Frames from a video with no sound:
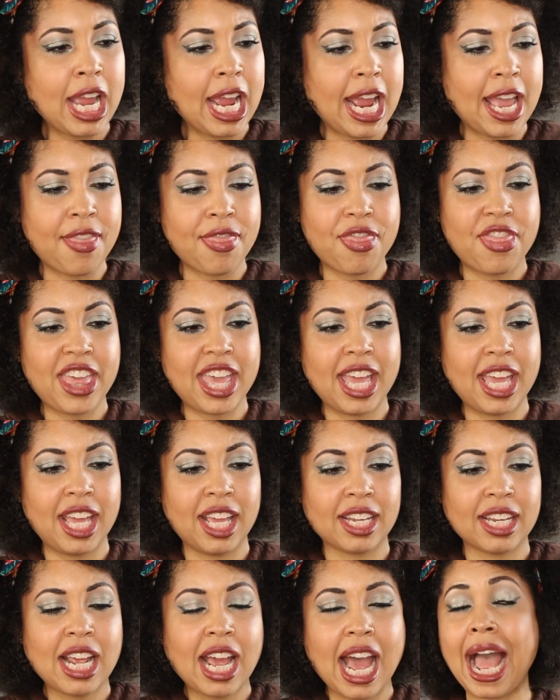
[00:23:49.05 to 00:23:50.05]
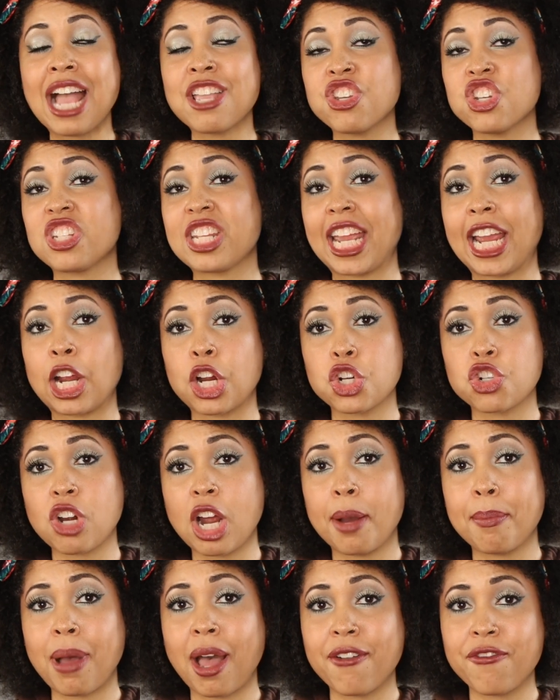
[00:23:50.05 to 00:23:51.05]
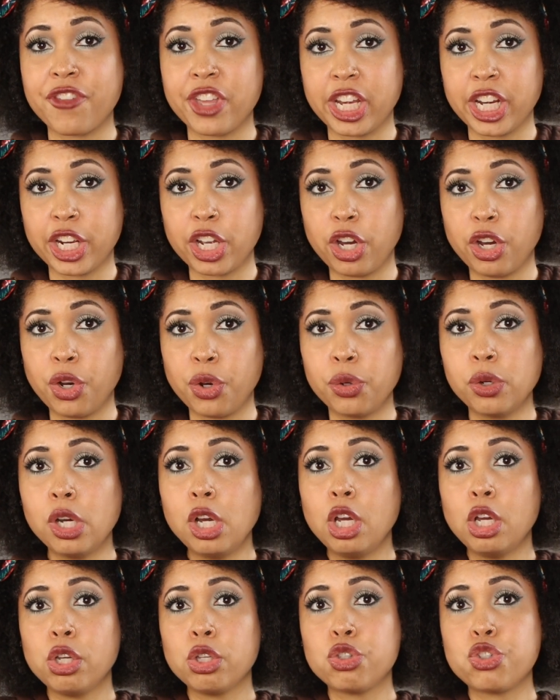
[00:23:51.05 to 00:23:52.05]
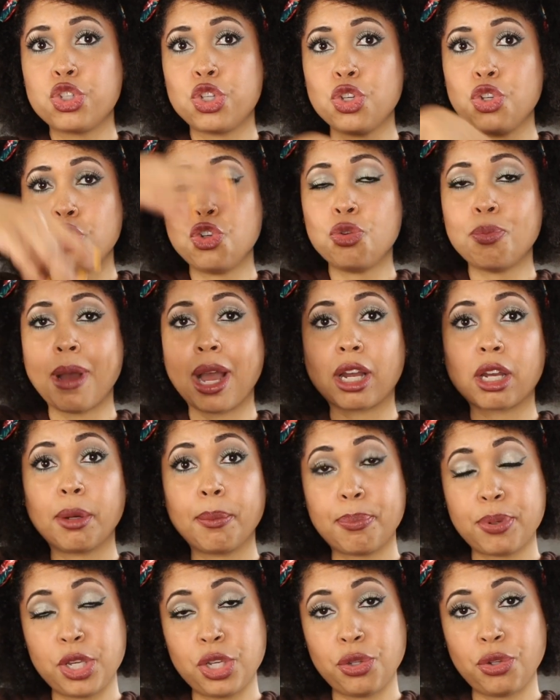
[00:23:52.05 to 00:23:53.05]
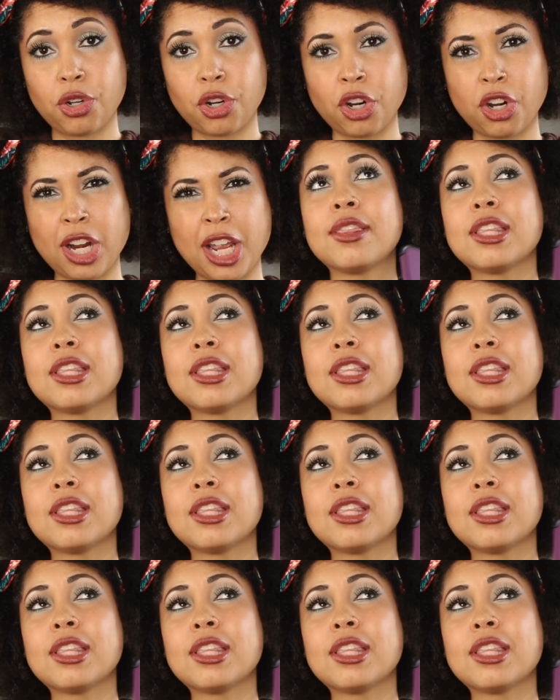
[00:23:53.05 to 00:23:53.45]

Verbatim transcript: And then I just AirDrop my video to my computer.